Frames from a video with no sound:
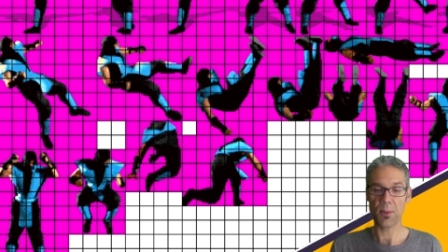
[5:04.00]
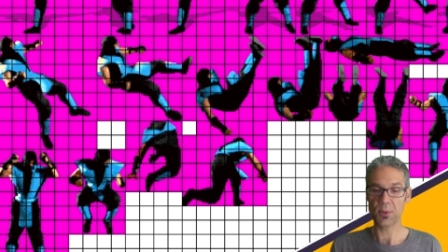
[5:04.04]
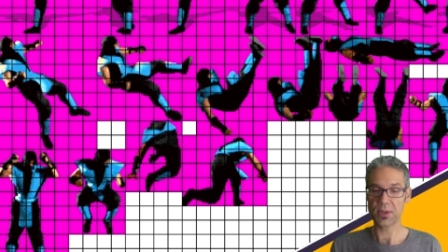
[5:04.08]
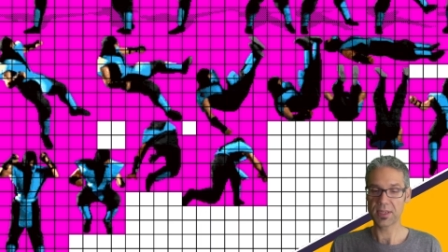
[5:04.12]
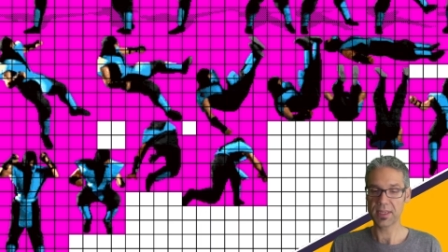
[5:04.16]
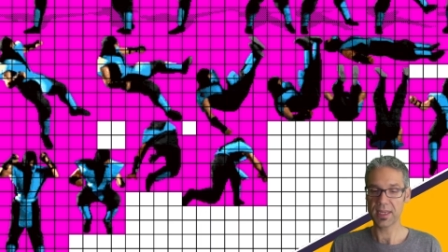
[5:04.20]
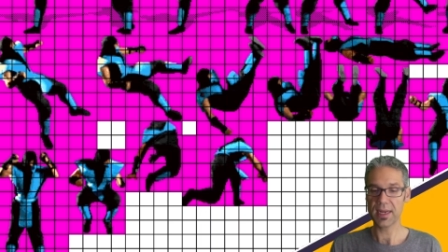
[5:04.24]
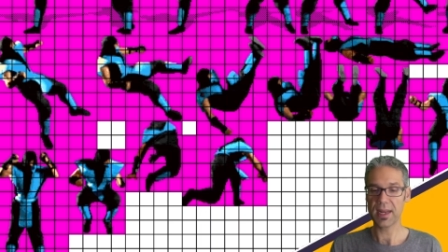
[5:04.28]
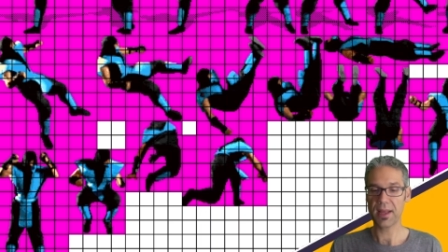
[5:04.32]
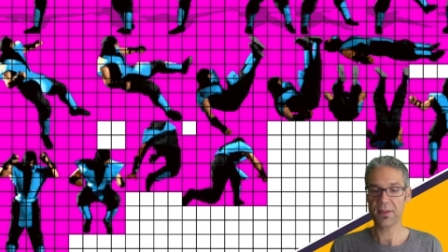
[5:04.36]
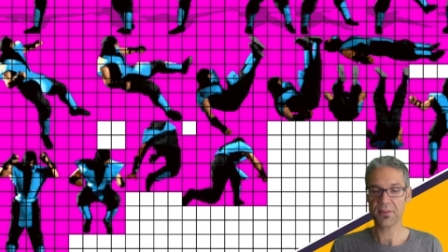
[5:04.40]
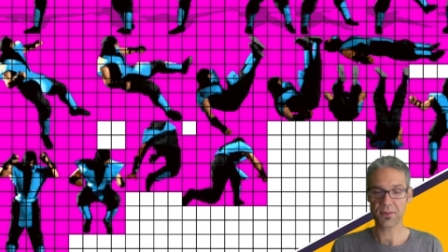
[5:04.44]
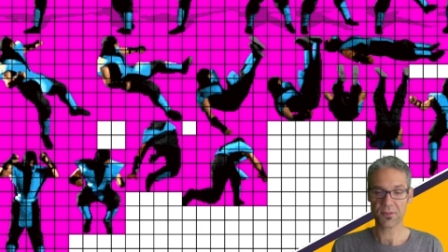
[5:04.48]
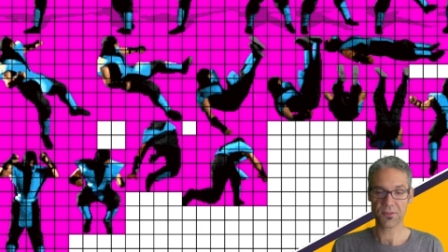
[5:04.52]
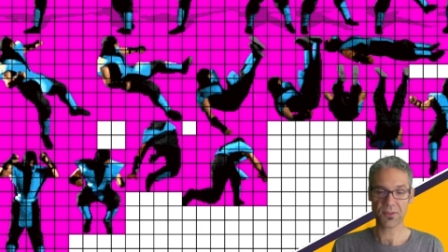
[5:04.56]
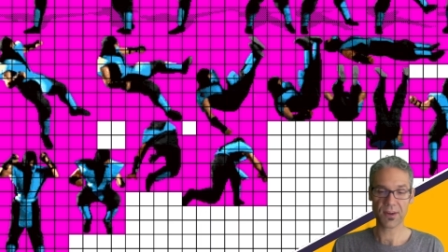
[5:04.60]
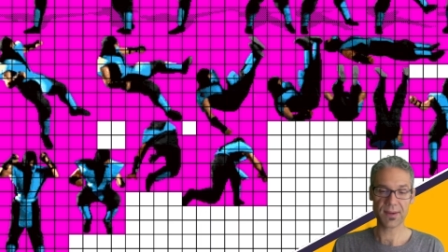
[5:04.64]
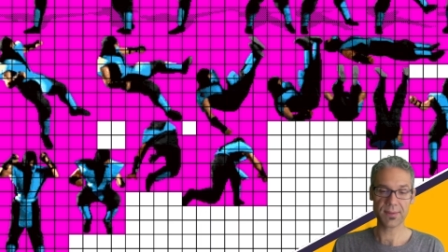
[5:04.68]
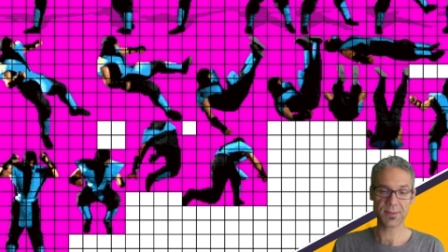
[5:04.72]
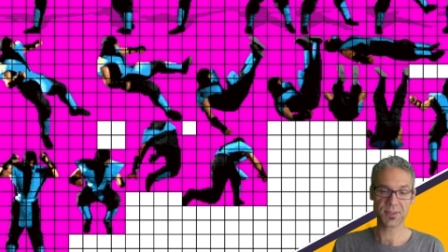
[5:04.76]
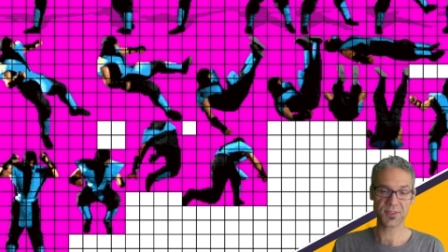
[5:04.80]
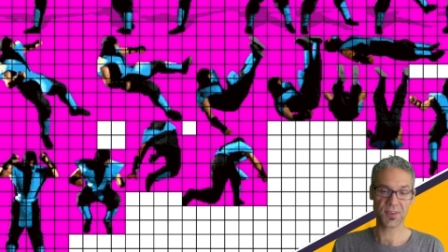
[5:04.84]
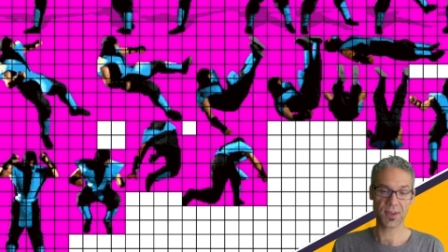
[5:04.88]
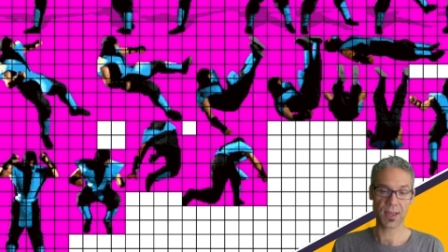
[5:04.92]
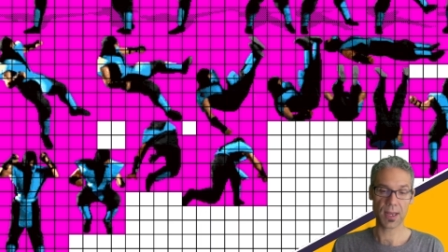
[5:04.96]
would cut out the
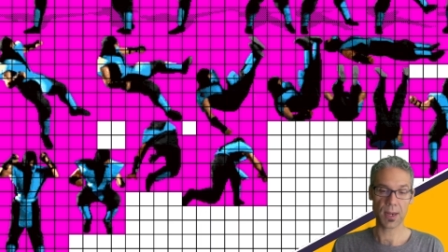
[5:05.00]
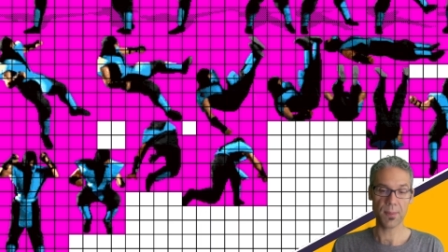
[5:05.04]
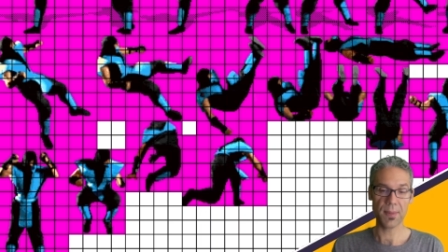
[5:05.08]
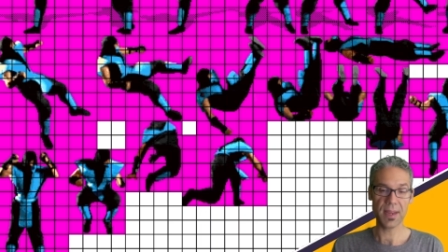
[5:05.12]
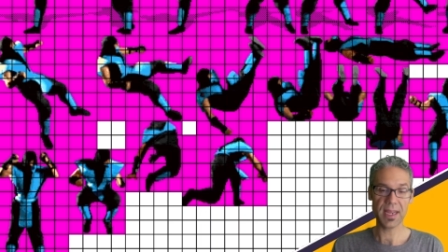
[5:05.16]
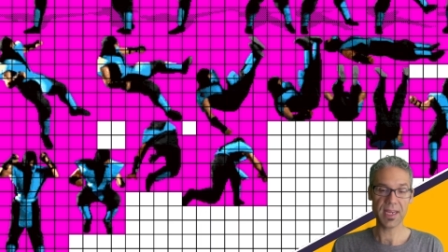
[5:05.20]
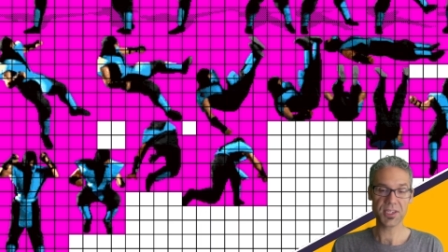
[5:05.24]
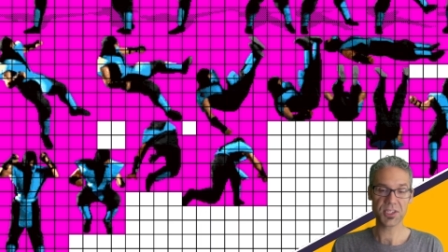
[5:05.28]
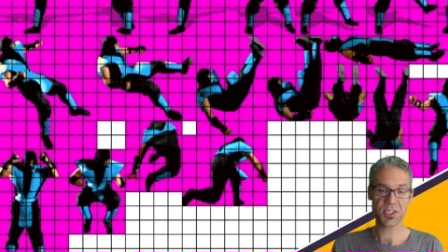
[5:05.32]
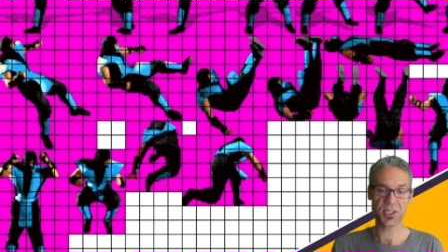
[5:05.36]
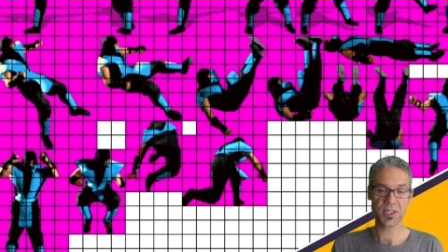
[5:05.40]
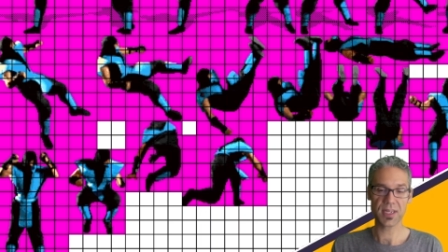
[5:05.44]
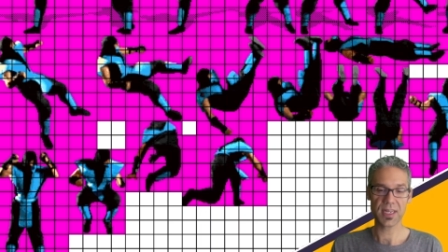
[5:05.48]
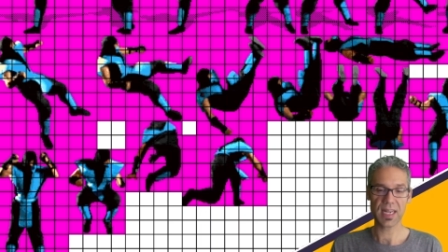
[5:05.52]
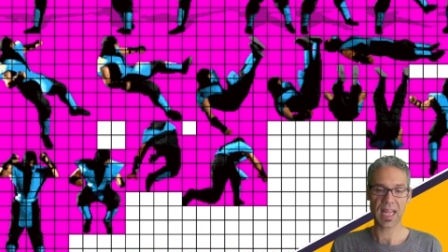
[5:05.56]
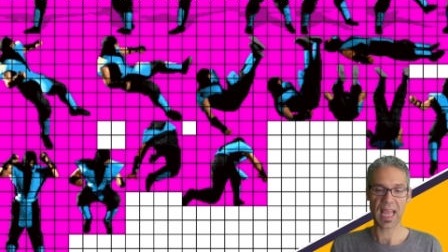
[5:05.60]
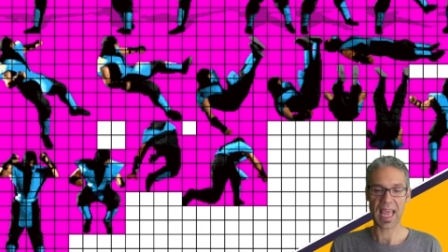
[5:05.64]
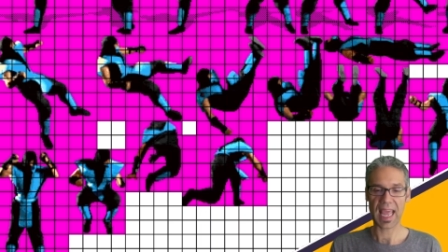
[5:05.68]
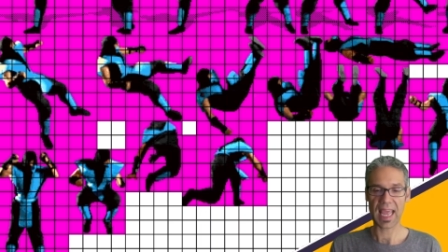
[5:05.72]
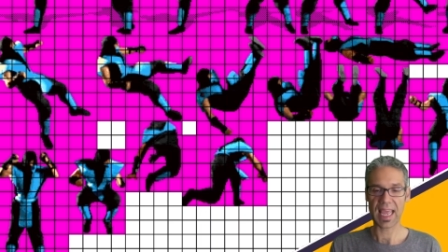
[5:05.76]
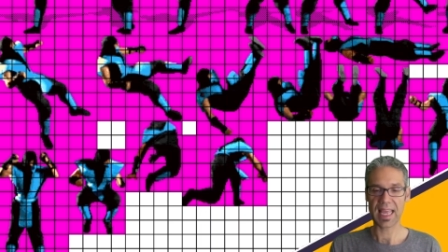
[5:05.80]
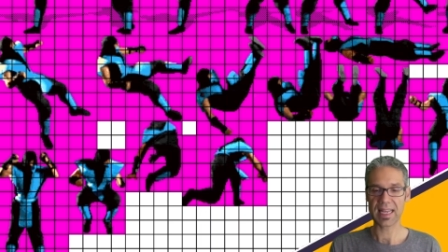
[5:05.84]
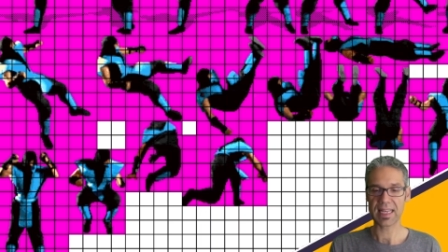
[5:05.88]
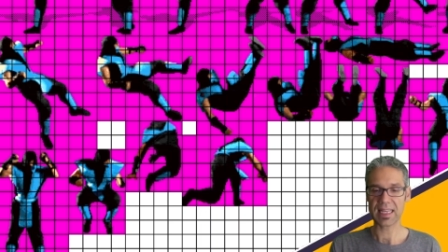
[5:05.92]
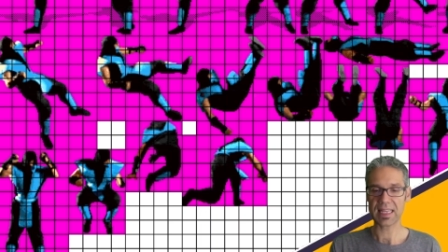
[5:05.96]
frames of animation
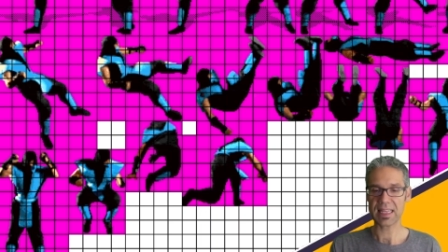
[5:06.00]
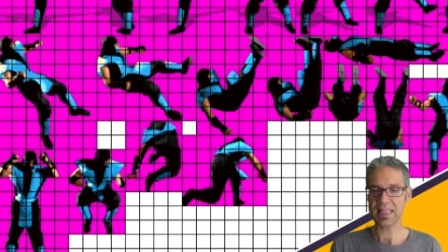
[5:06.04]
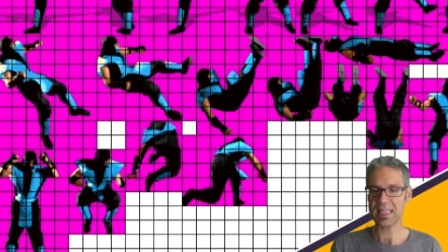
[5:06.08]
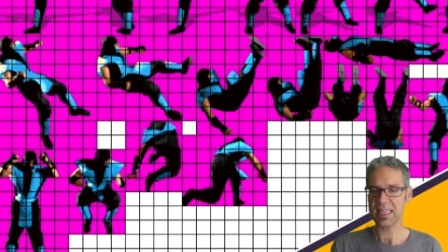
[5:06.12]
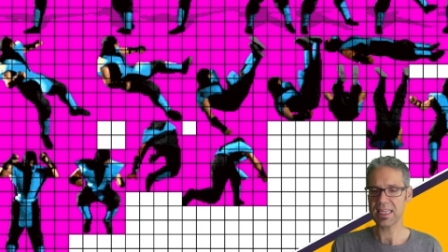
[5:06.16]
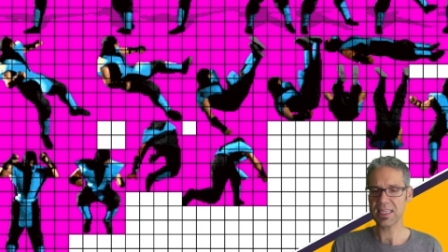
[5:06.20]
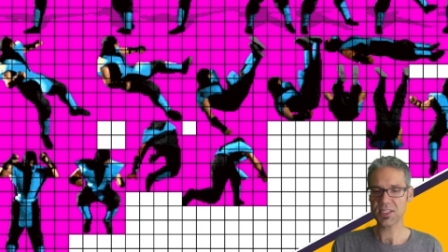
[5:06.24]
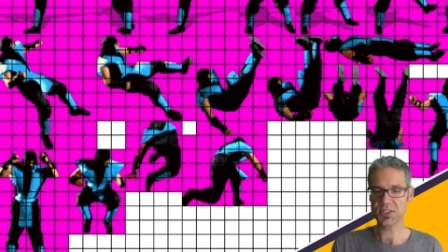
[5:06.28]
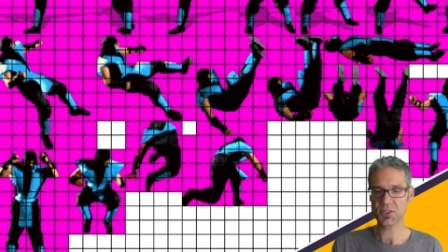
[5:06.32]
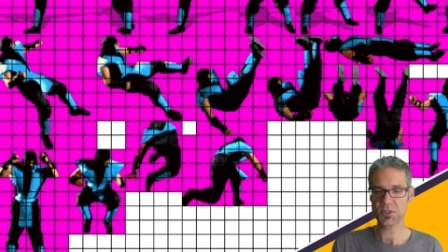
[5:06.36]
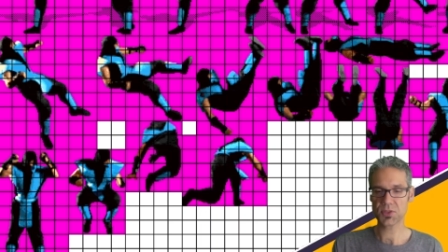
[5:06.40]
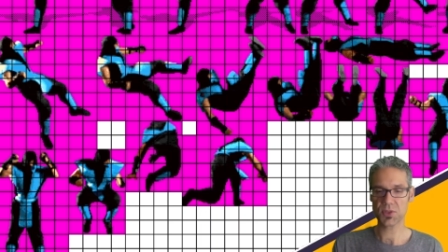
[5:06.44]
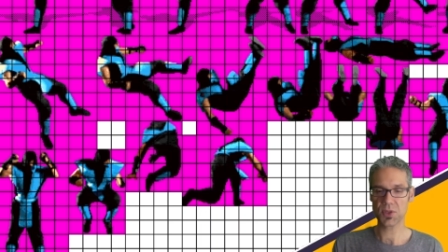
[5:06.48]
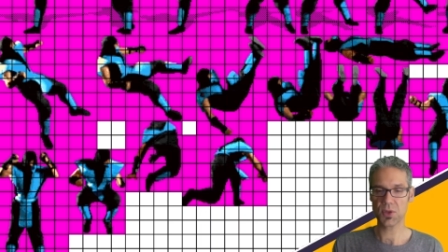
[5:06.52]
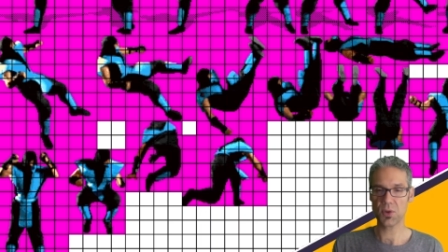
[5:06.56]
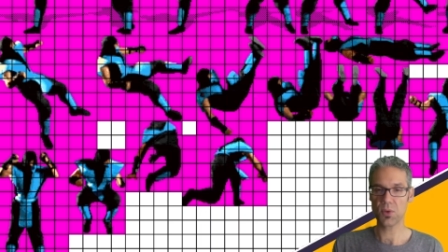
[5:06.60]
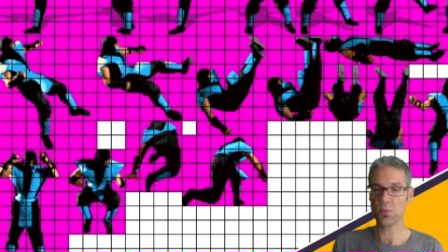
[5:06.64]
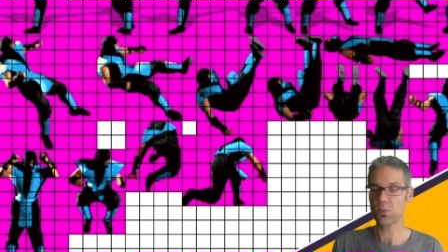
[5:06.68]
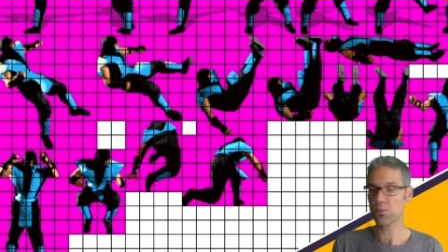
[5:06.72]
and things